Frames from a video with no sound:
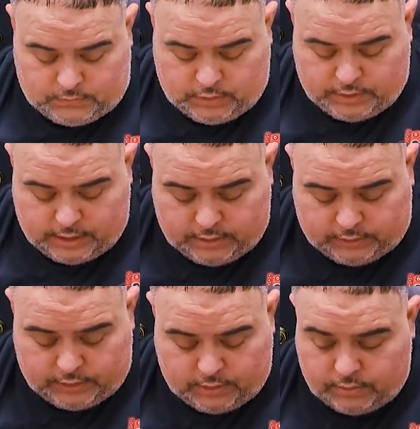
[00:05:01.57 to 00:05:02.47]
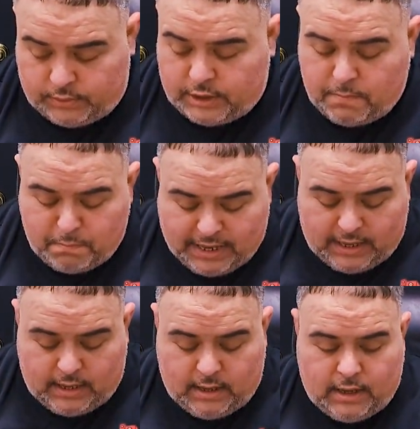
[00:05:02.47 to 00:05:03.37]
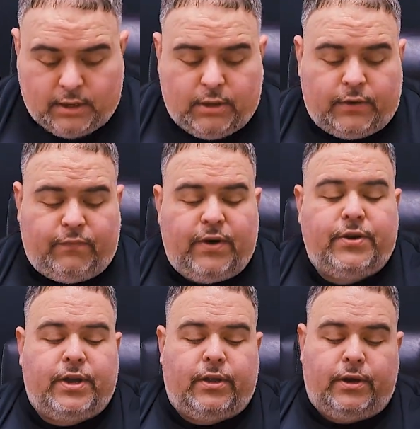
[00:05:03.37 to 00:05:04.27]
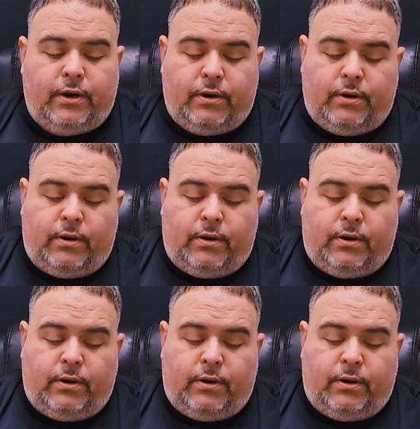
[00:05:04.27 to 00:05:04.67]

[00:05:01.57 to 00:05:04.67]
Okay, so to me, it looks very clear.